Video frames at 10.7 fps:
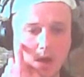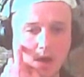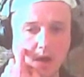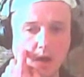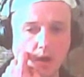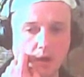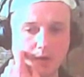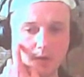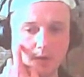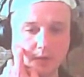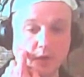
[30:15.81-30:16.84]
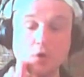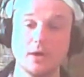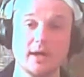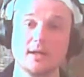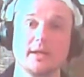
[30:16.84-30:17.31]
Uh,
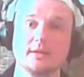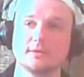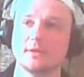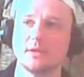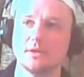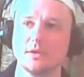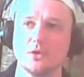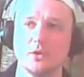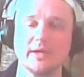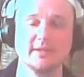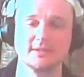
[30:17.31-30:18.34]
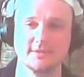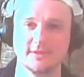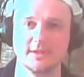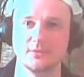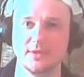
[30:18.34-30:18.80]
no, uh, like there are no
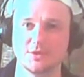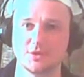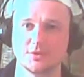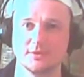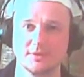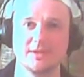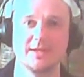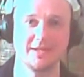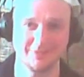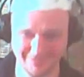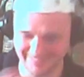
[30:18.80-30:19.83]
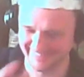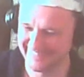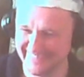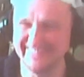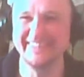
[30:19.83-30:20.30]
latency advantages.
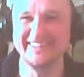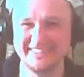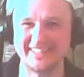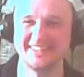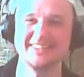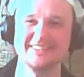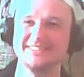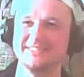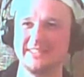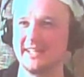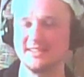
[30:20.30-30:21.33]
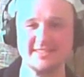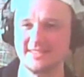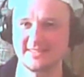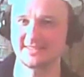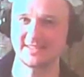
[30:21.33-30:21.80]
uh, latency
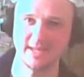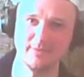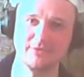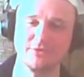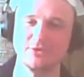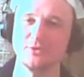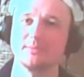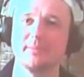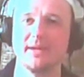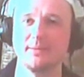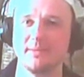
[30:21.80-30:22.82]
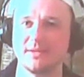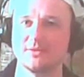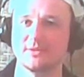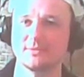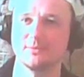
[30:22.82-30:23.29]
is the same if you do it by
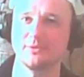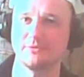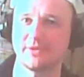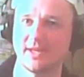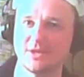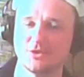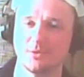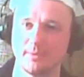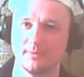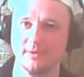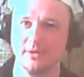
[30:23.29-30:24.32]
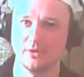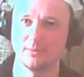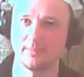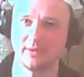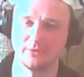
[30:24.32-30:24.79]
matrix modification or by,
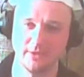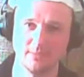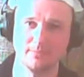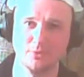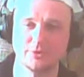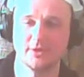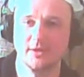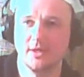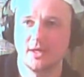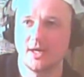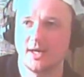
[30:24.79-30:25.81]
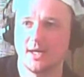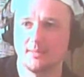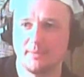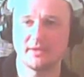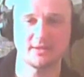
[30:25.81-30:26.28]
or by VR Boost.
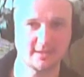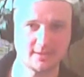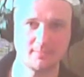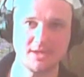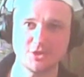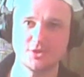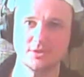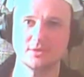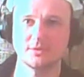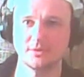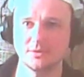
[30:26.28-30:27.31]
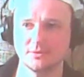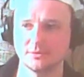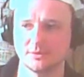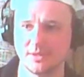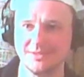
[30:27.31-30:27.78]
Uh, but as I mentioned,
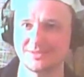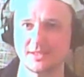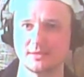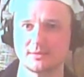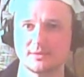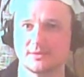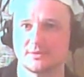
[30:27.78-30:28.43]
uh, things get